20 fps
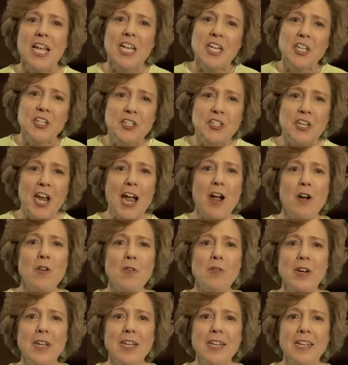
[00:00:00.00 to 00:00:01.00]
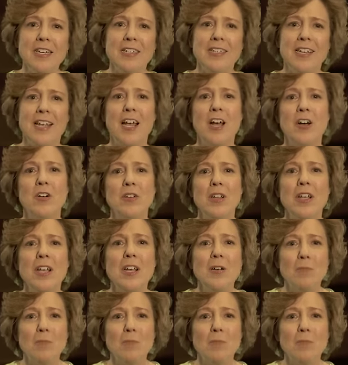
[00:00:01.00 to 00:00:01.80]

showering down